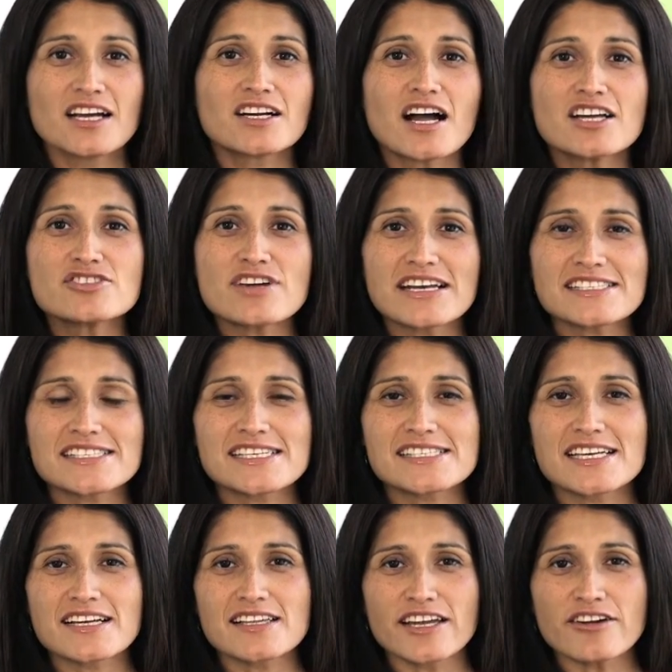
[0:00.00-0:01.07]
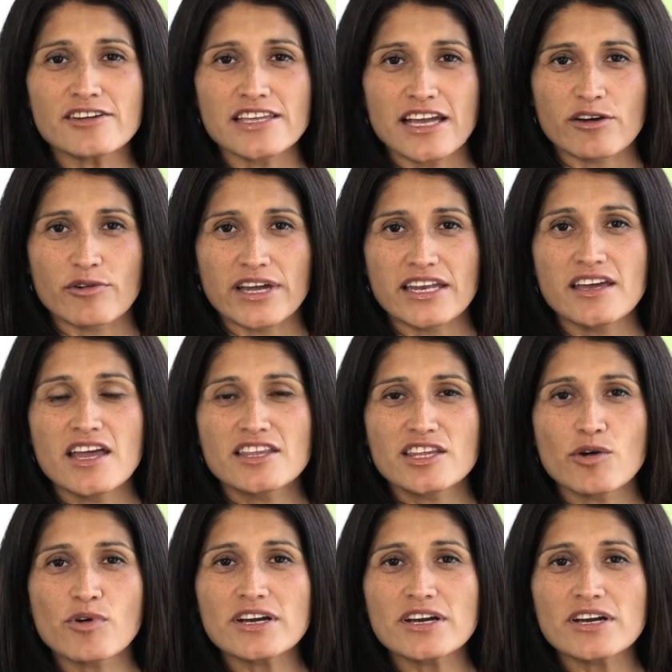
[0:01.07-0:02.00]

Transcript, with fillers: Contrast is a clear liquid that